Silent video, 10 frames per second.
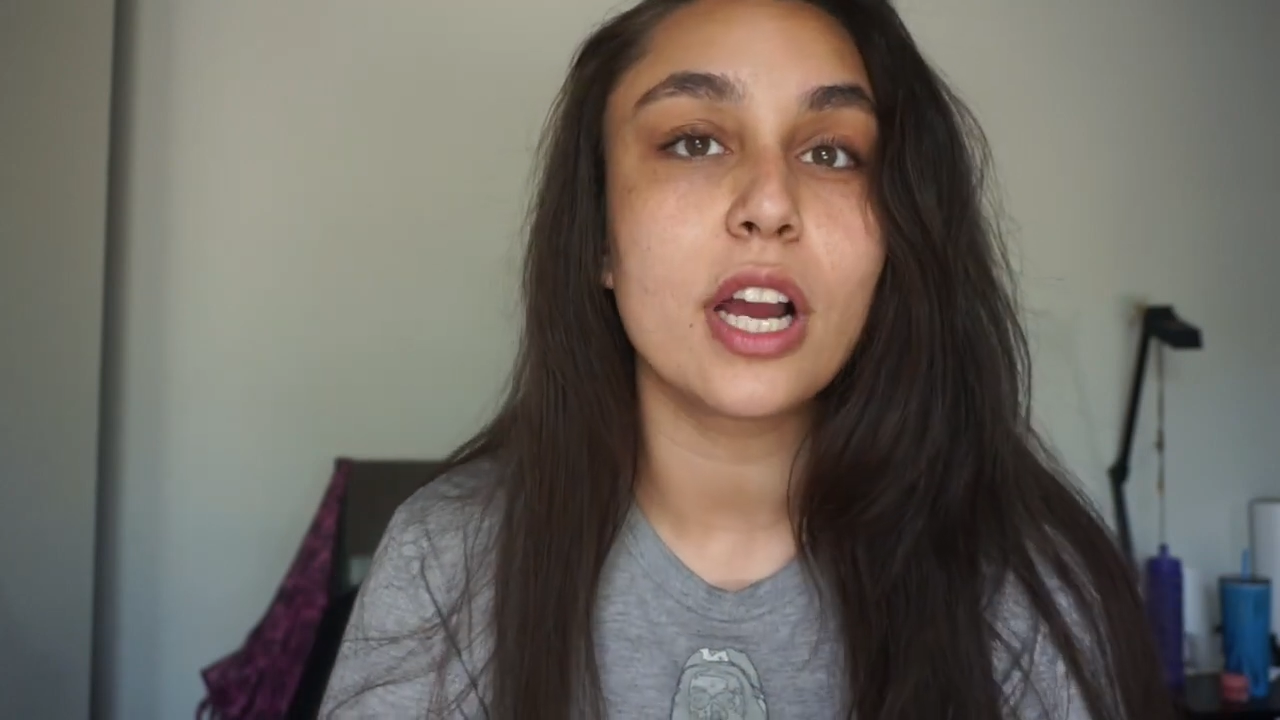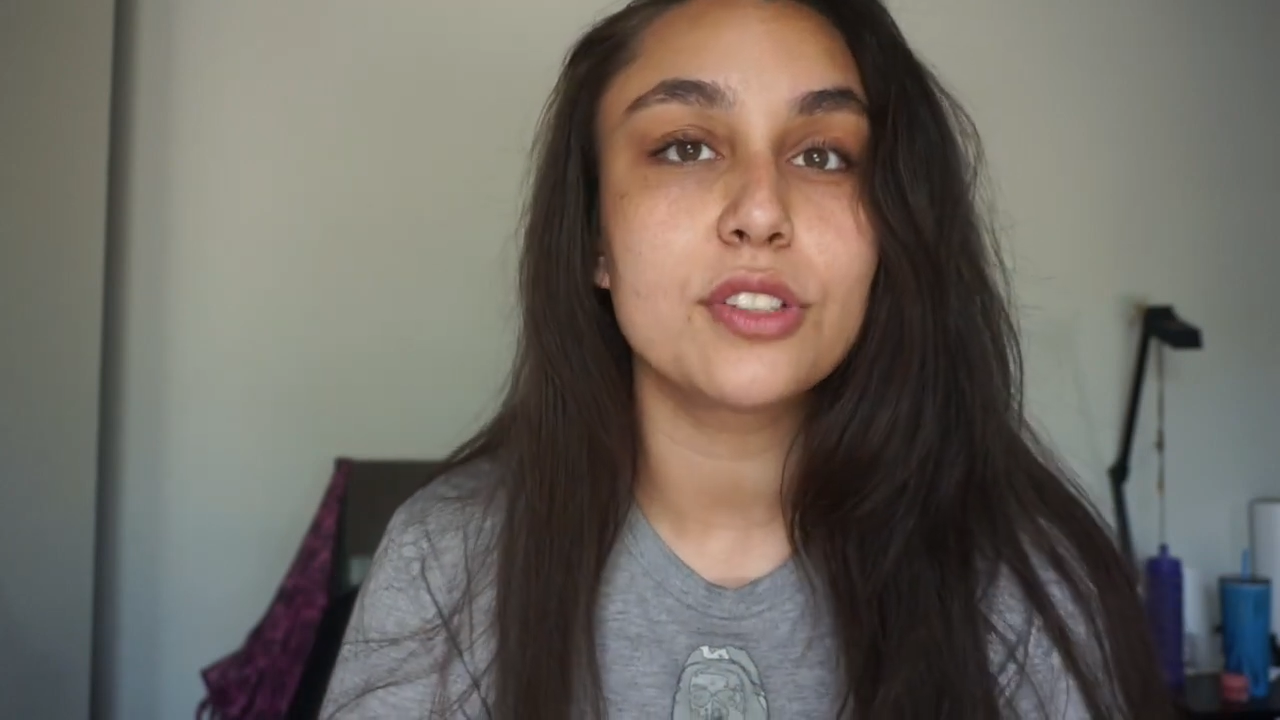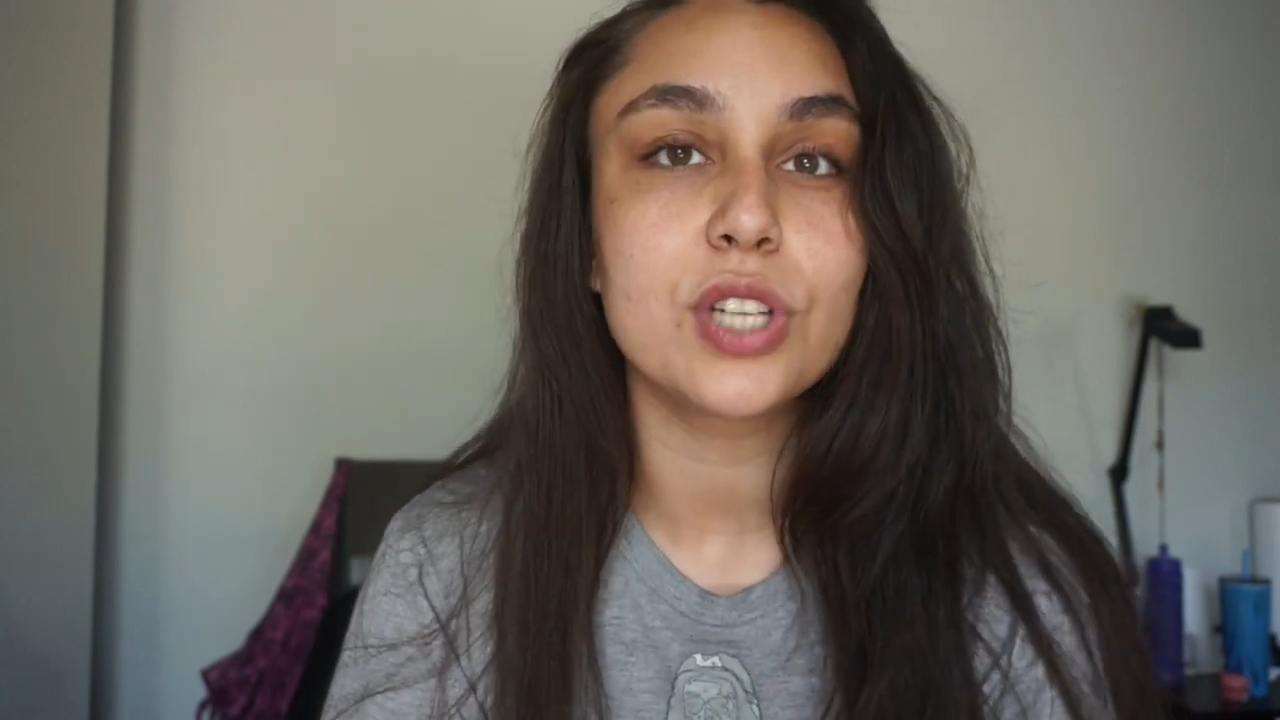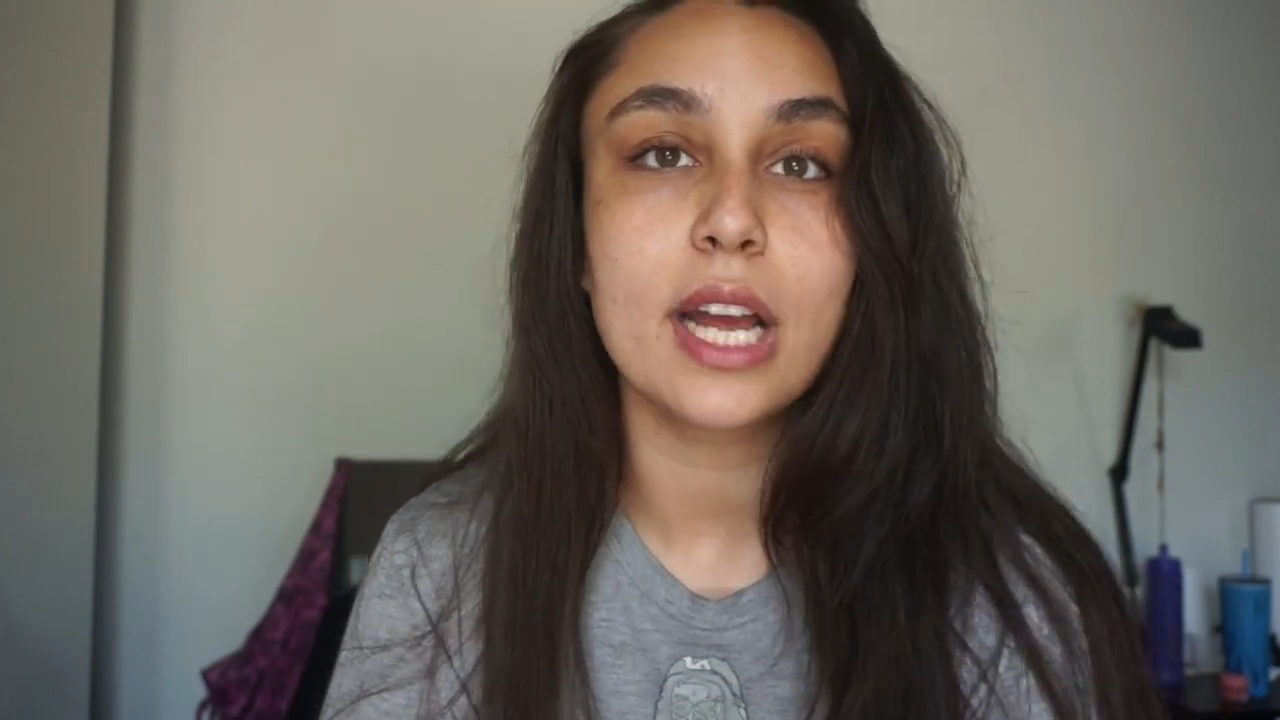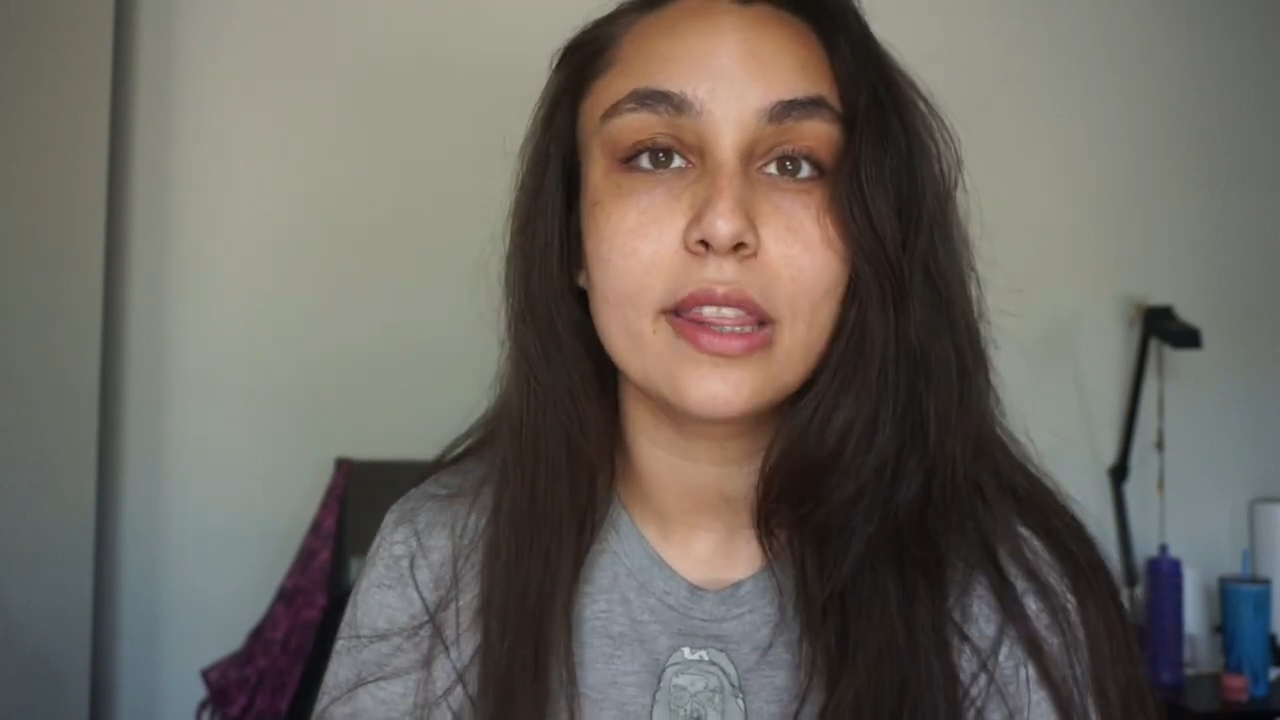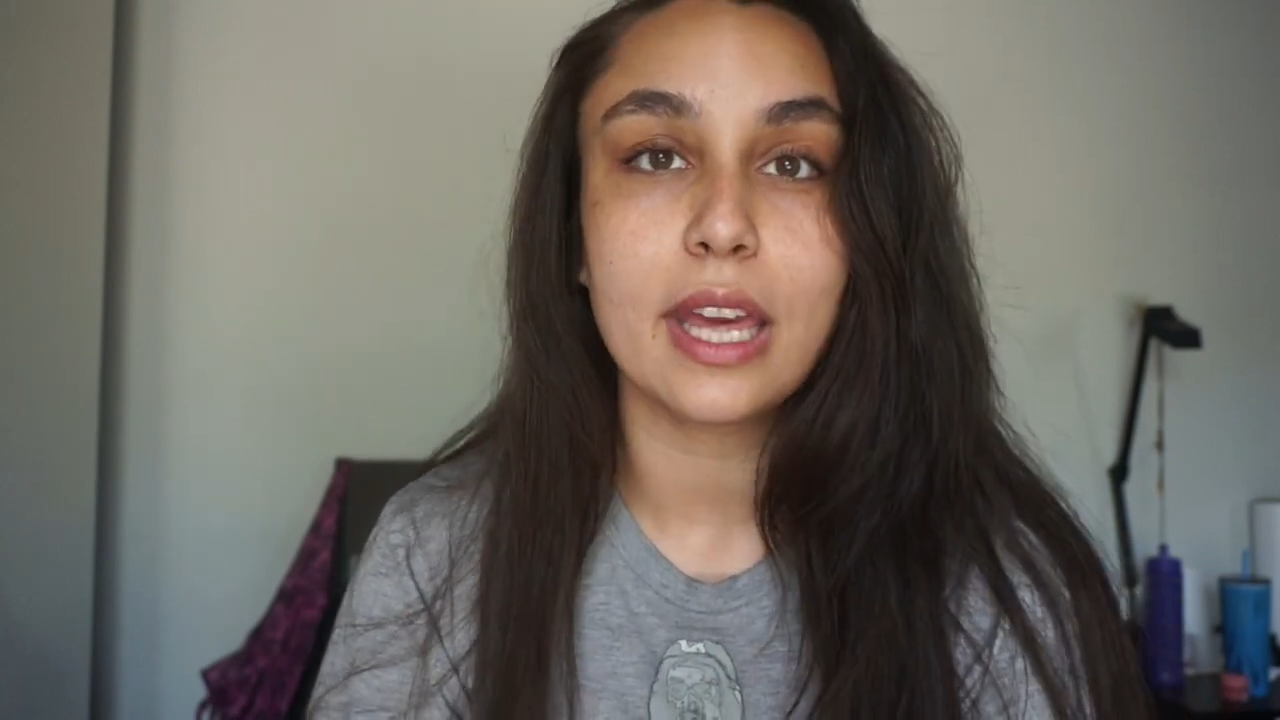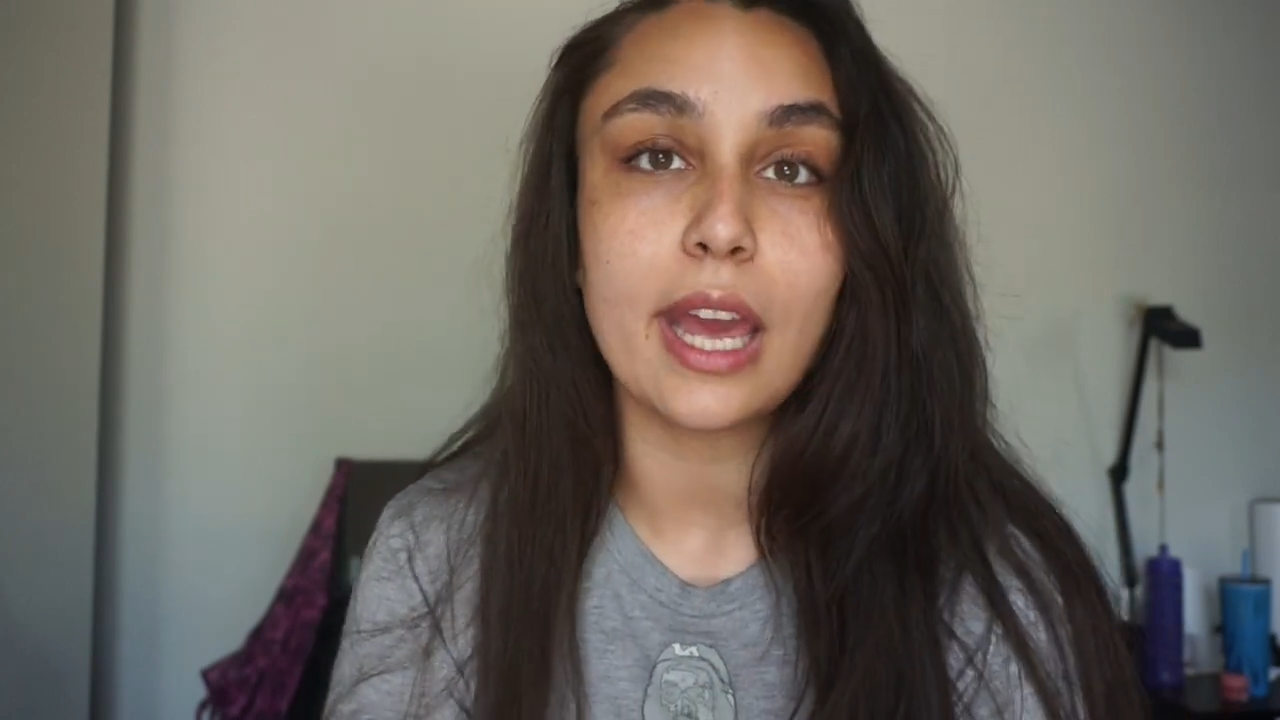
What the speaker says: I tried the